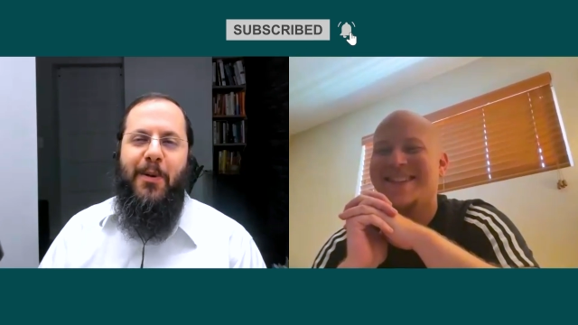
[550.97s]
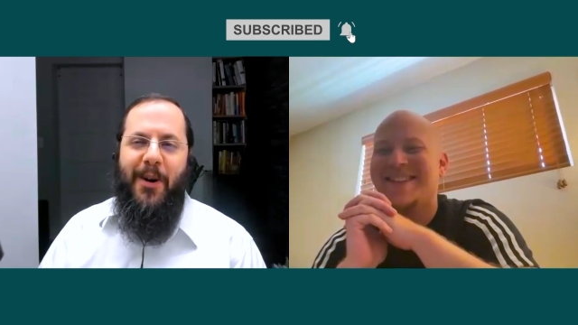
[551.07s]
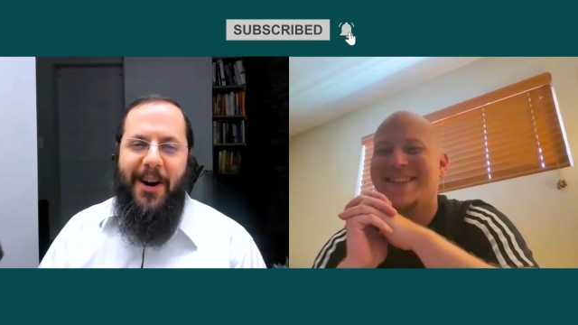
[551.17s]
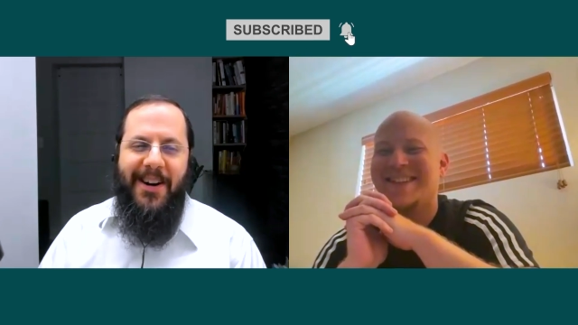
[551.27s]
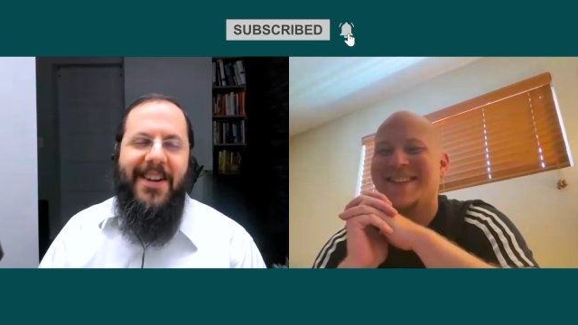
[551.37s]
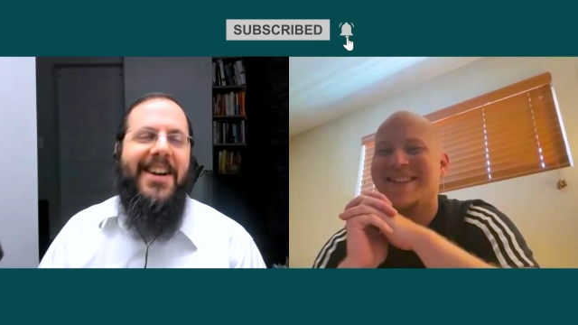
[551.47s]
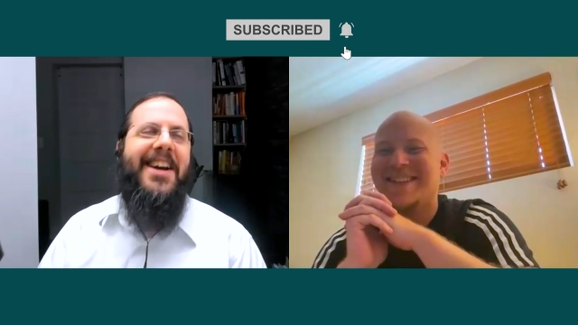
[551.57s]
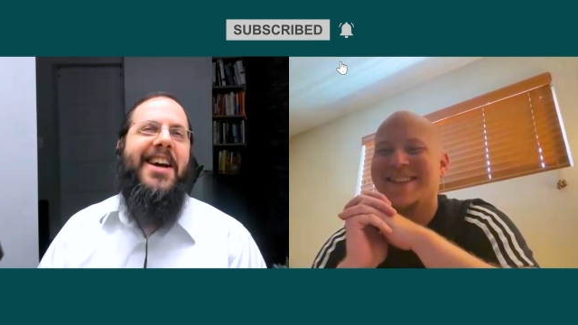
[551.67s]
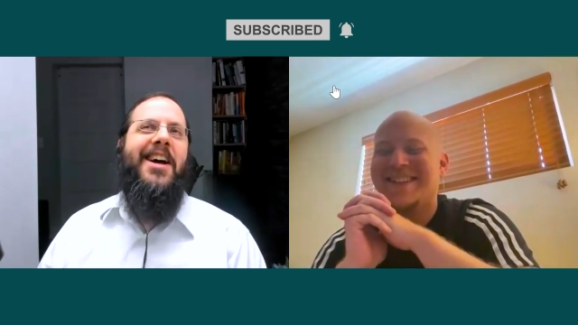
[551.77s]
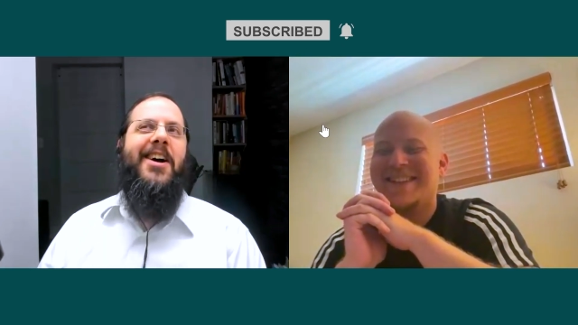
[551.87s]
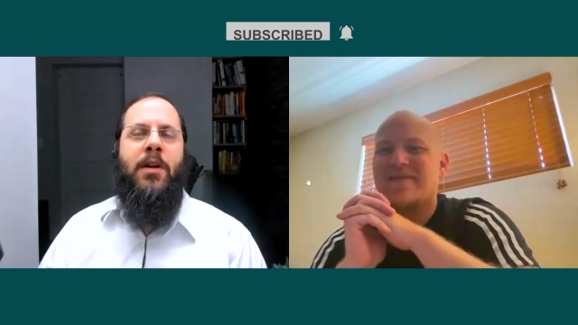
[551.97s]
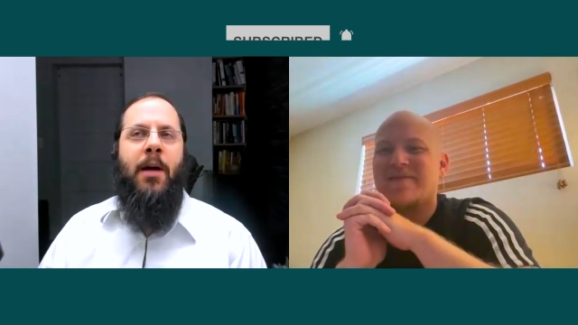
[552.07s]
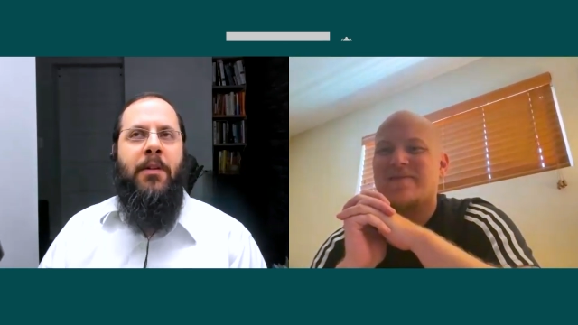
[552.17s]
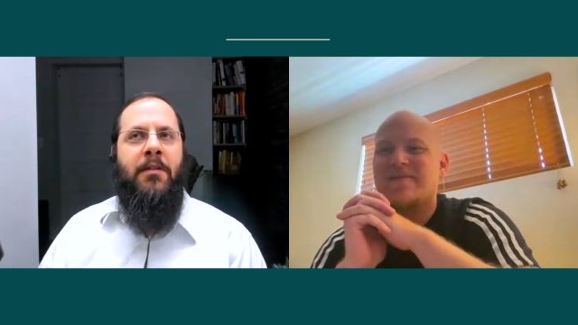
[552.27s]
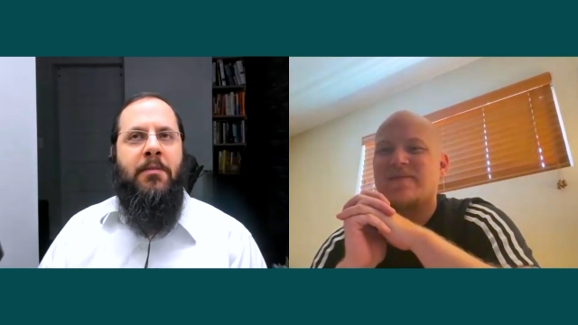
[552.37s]
Speaker 1: you wore a
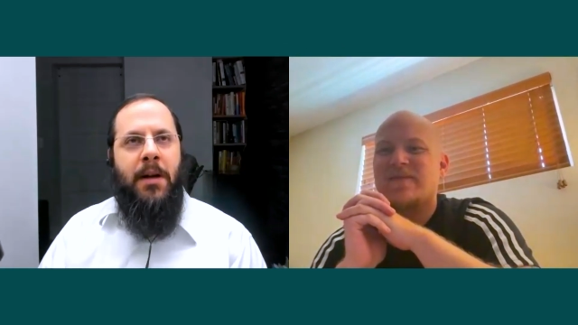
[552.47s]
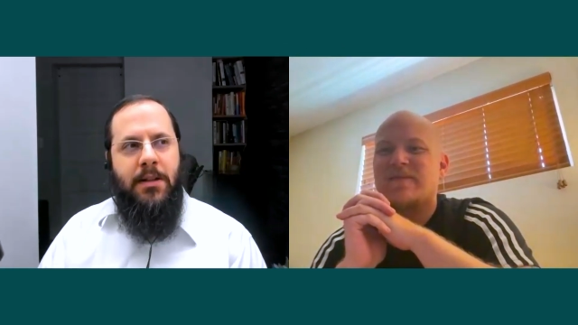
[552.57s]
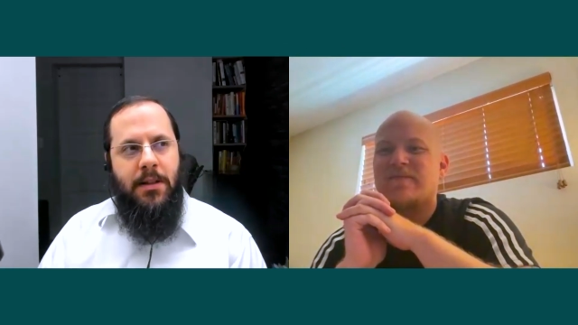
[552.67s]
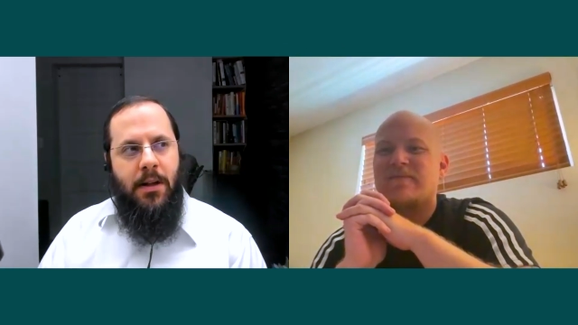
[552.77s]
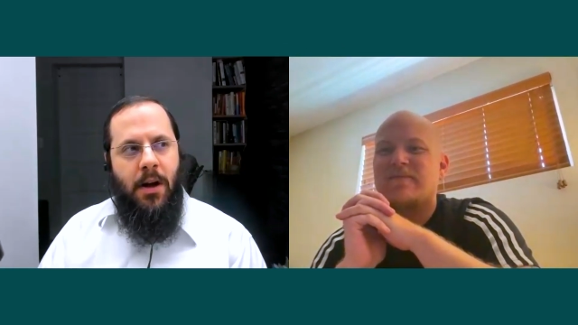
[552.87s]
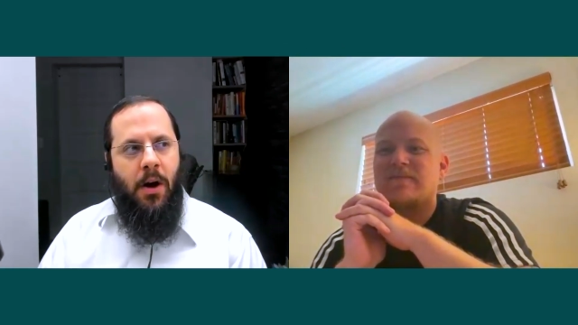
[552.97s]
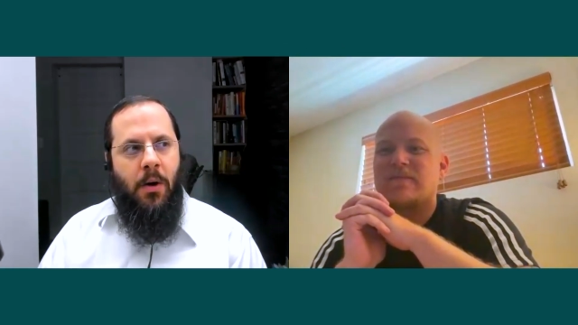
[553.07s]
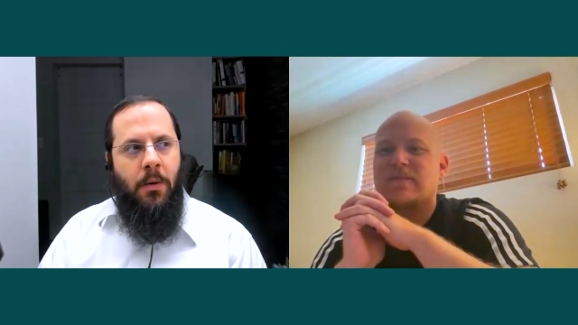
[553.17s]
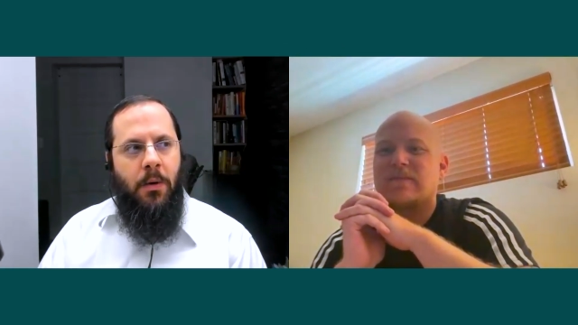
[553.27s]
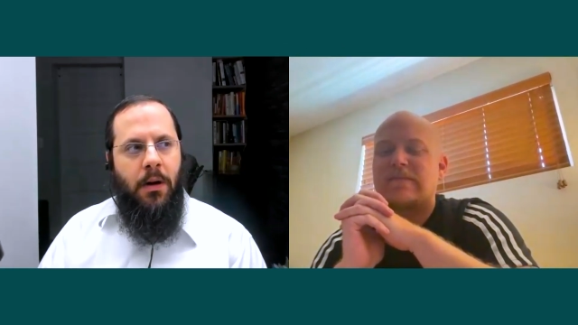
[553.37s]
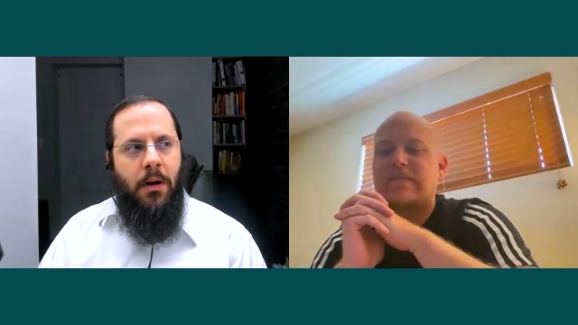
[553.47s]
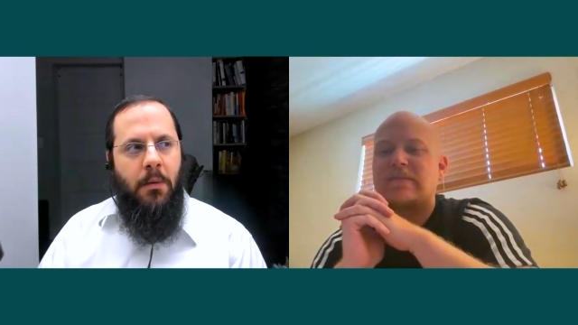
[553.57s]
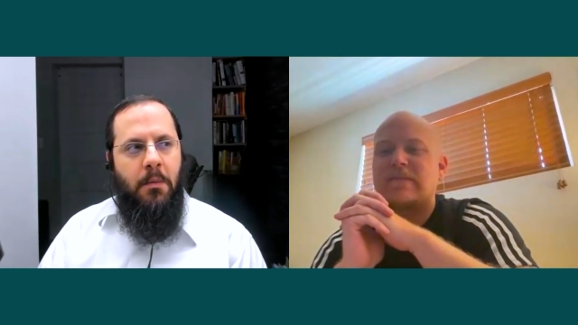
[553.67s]
couple of months ago